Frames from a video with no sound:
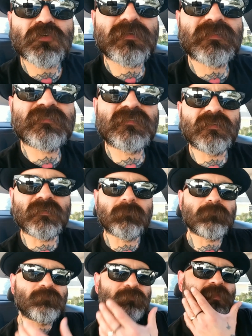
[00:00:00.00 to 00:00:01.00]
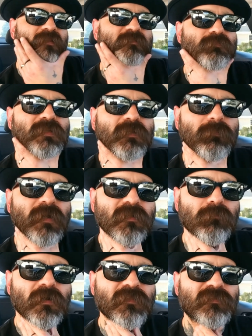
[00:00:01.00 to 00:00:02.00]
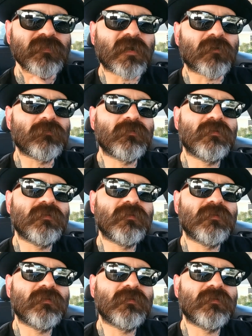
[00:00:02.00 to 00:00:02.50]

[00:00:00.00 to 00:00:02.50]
you can see, it's been about a month now,